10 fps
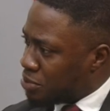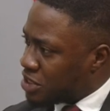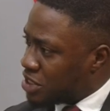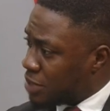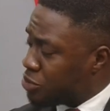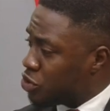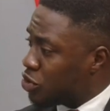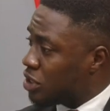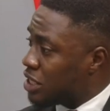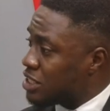
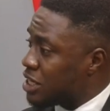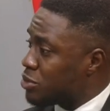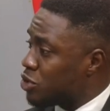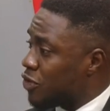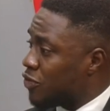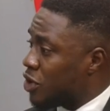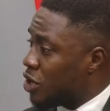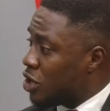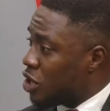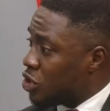perception in terms of
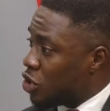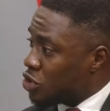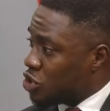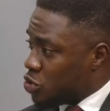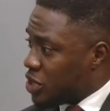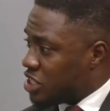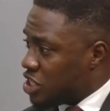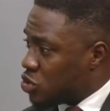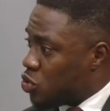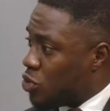your
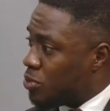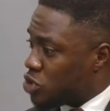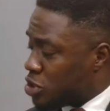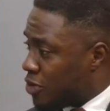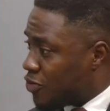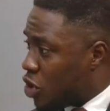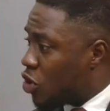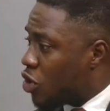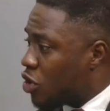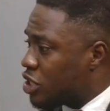constituencies, whom some of
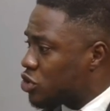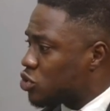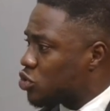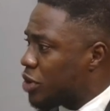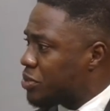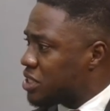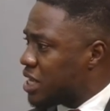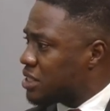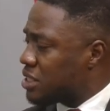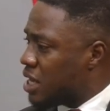your colleagues also
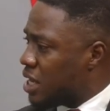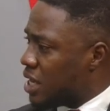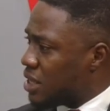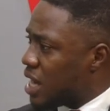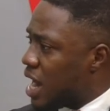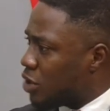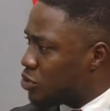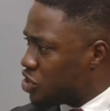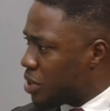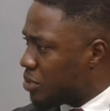represent in the
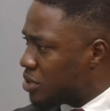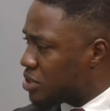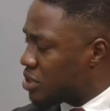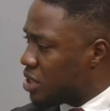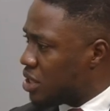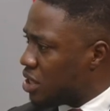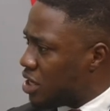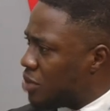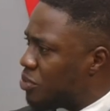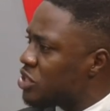hallowed chambers.
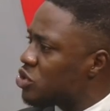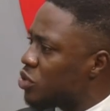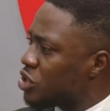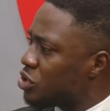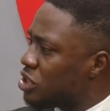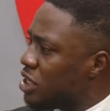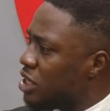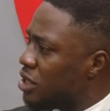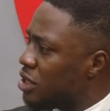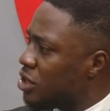It brings to question
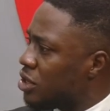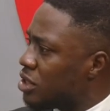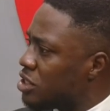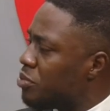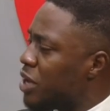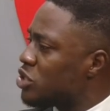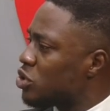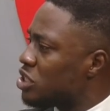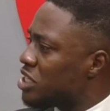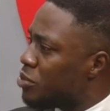the
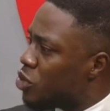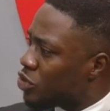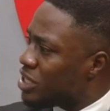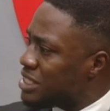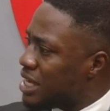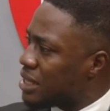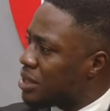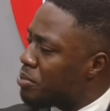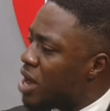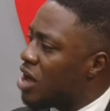debate on democracy
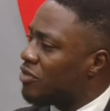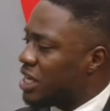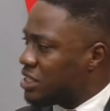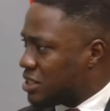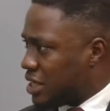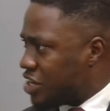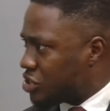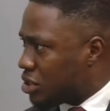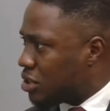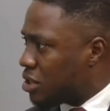and the power of
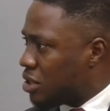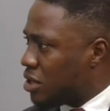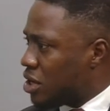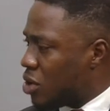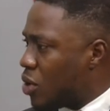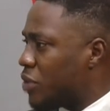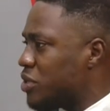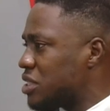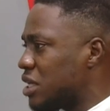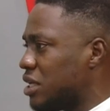legislation. Uh, quite
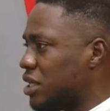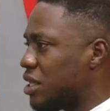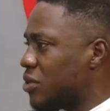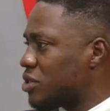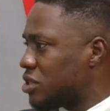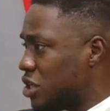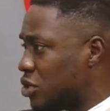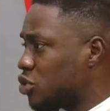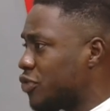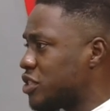recently, there was the
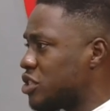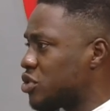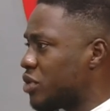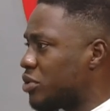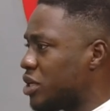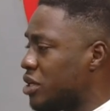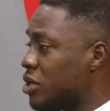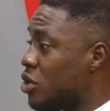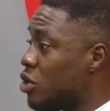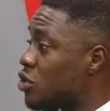controversy
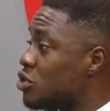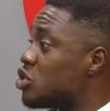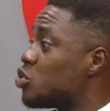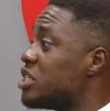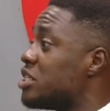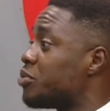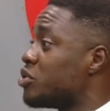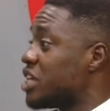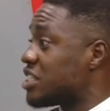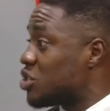surrounding constituency
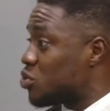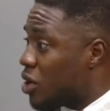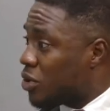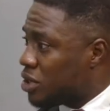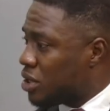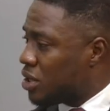projects as well.